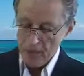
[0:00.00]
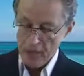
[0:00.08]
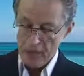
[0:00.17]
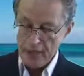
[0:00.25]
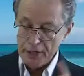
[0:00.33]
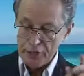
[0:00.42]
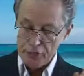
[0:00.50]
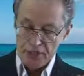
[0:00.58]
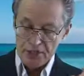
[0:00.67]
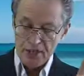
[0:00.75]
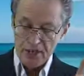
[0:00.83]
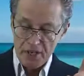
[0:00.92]

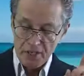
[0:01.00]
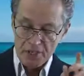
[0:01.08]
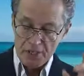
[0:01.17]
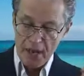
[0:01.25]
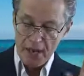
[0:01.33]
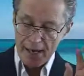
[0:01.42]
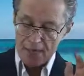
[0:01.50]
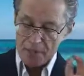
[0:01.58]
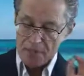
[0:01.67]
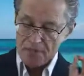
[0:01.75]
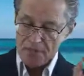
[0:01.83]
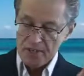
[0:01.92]
Electricity is not a
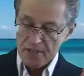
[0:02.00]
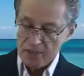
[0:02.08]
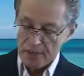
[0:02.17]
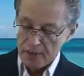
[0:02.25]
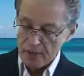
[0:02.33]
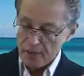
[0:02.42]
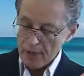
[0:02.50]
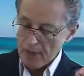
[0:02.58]
specific,